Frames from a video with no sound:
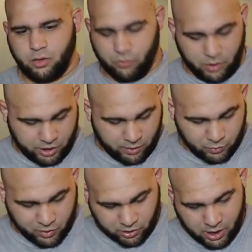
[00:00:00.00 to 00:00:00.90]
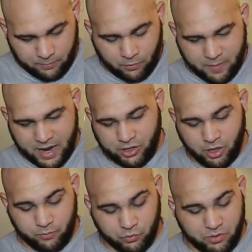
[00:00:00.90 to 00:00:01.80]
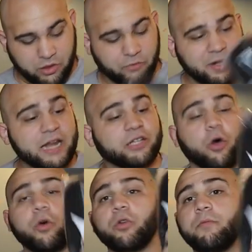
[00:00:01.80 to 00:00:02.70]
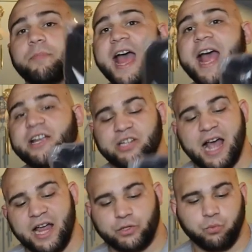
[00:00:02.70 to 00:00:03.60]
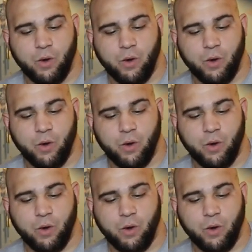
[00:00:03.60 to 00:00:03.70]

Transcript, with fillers: Oh, it comes with a couple bags. It comes with three total bags, guys.